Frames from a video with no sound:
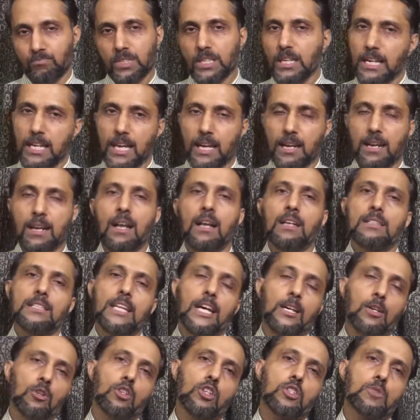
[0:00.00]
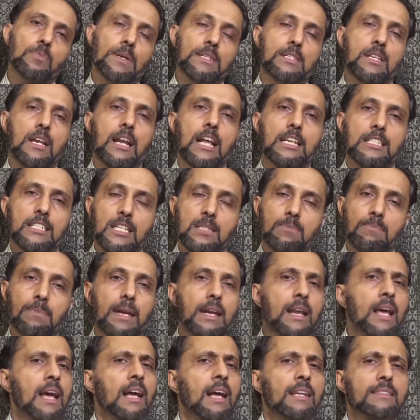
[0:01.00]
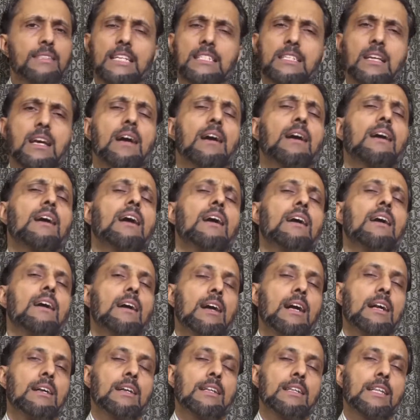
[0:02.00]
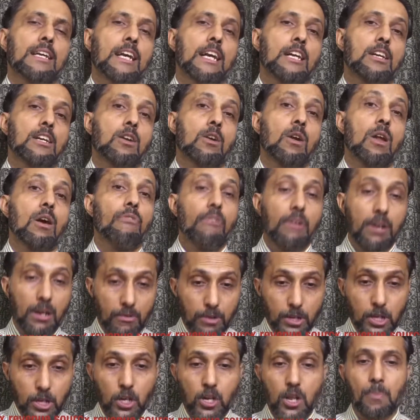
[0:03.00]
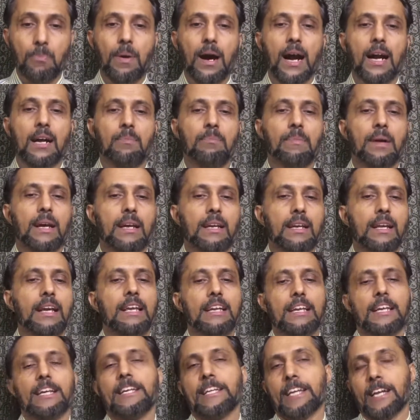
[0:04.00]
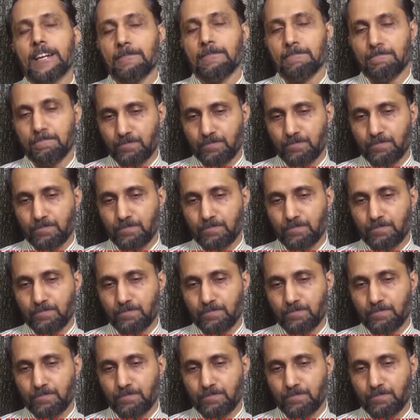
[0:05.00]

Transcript: Clear? That was a special assessment. That's under the control of Revenue Department in India.